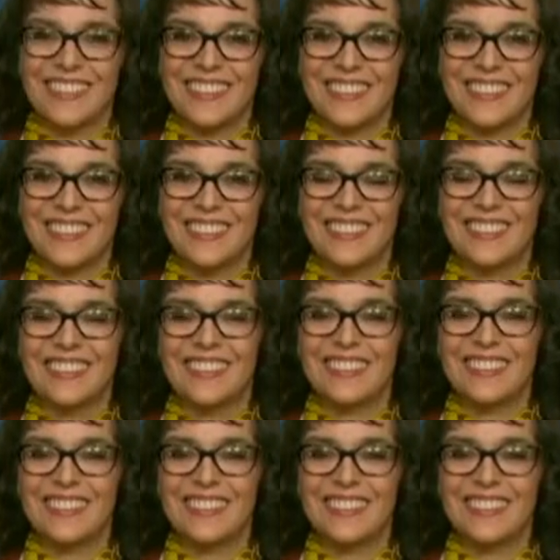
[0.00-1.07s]

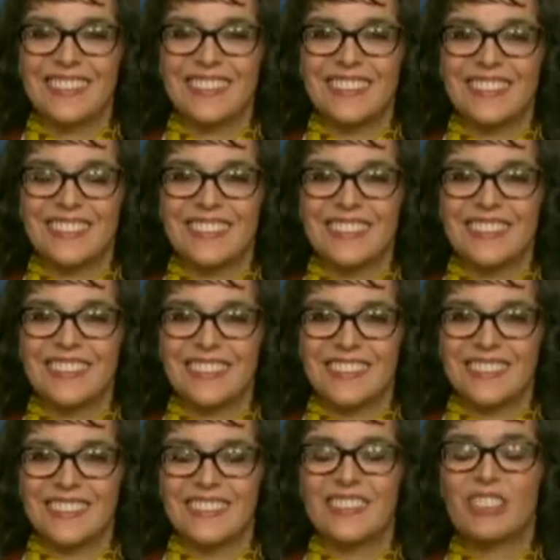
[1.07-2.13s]

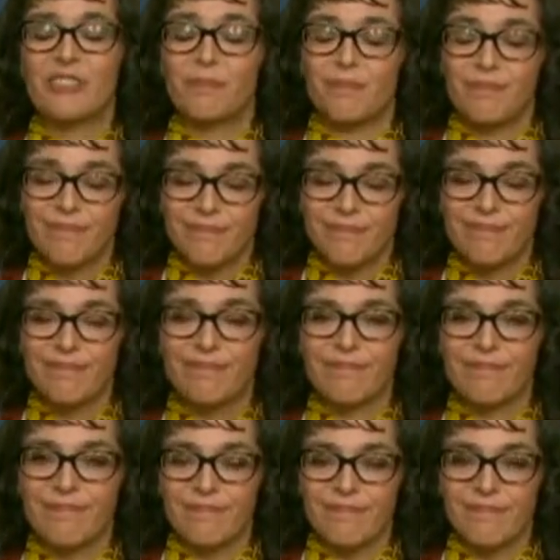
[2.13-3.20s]

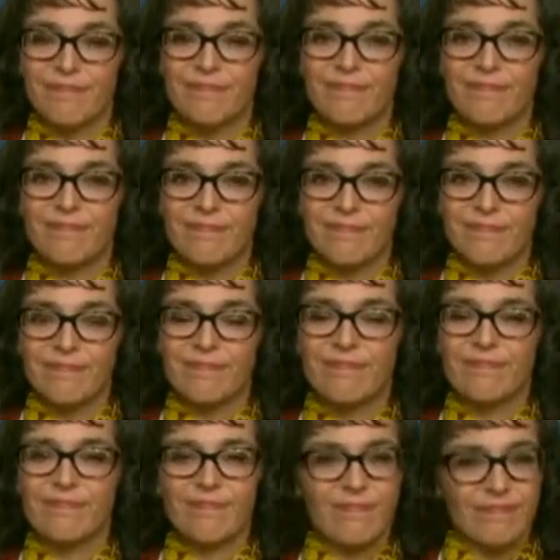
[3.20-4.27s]

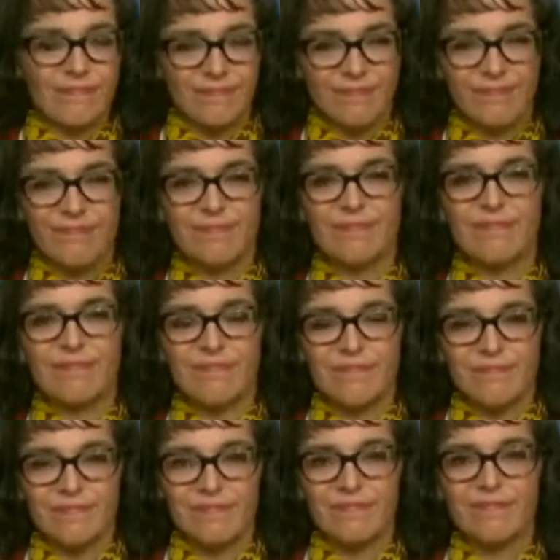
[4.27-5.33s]

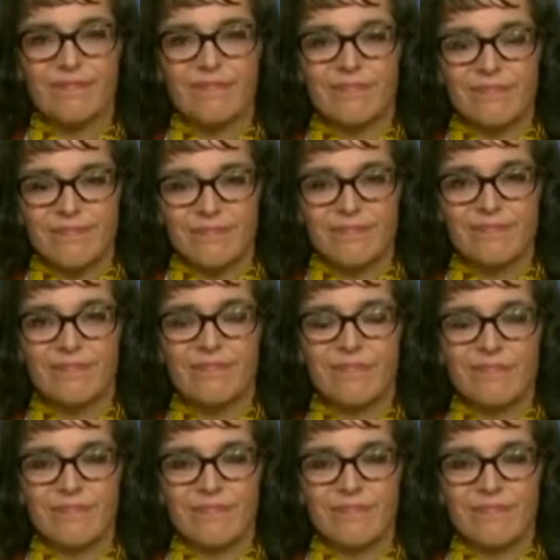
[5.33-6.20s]
The person shown says nothing.